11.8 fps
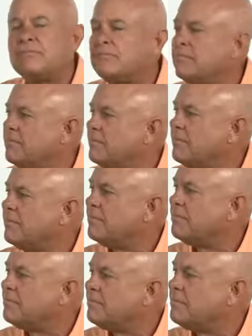
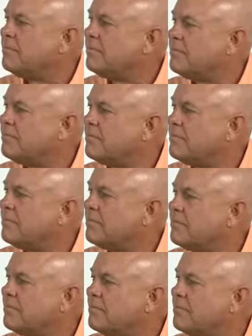
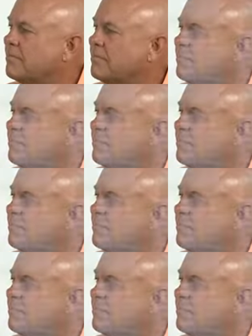The person shown says nothing.